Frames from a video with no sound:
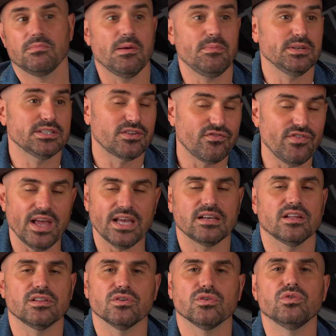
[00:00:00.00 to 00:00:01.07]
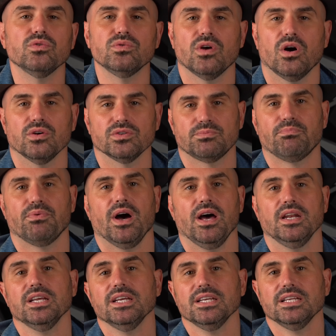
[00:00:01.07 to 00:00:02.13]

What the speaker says: Maybe it's fake leather. Who knows? But